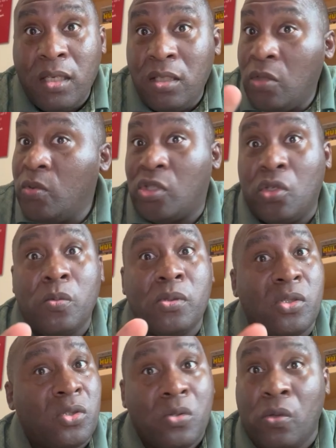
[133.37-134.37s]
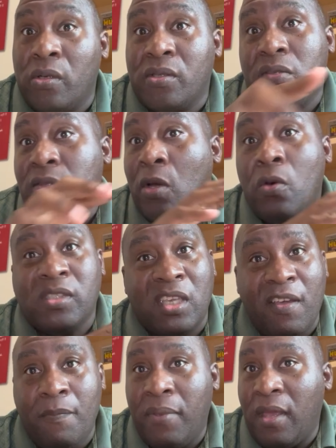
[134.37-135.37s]
the YouTube shorts. Those
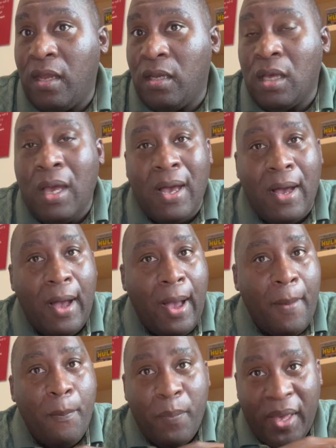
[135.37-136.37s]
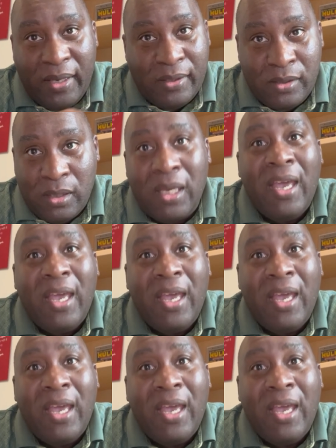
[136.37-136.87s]
have been amazing.